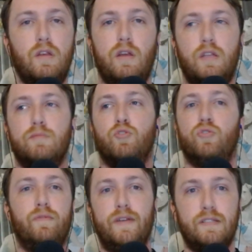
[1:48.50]
It's a
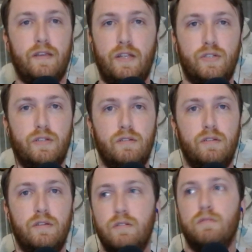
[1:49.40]
murder investigation.
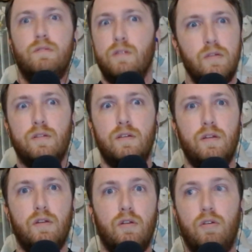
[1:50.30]

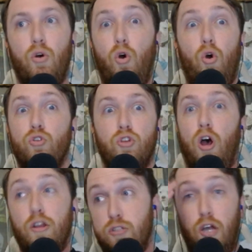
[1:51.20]
Oh,
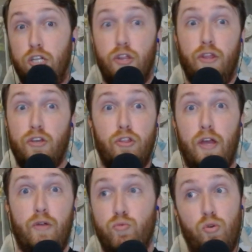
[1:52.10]
I, I didn't think of
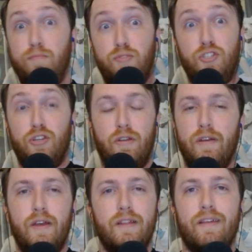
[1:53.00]
that. Whoops.
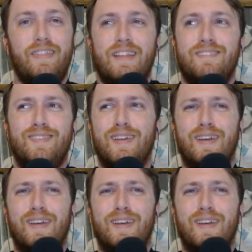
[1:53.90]
Like that's